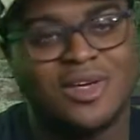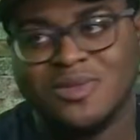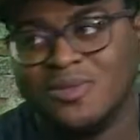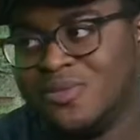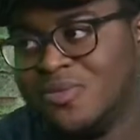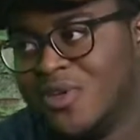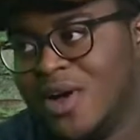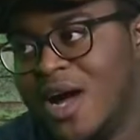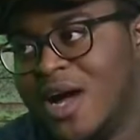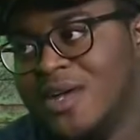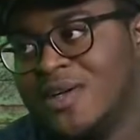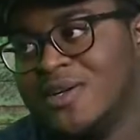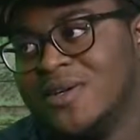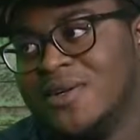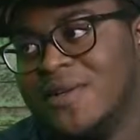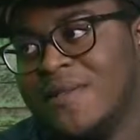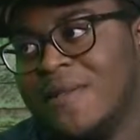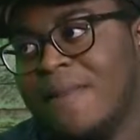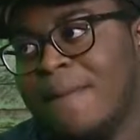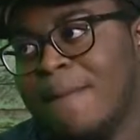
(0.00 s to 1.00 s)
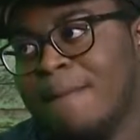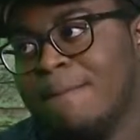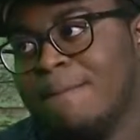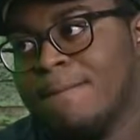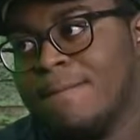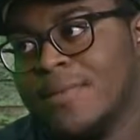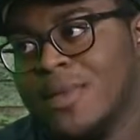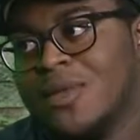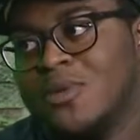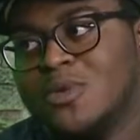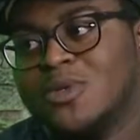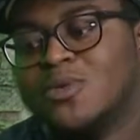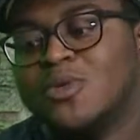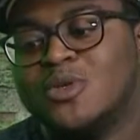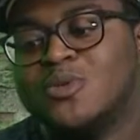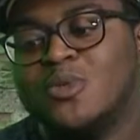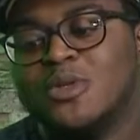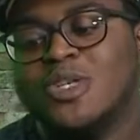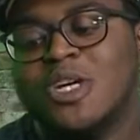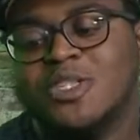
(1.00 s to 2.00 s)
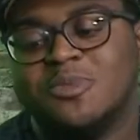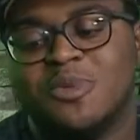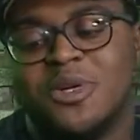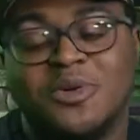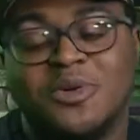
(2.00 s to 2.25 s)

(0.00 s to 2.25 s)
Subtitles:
we'll definitely touch upon that.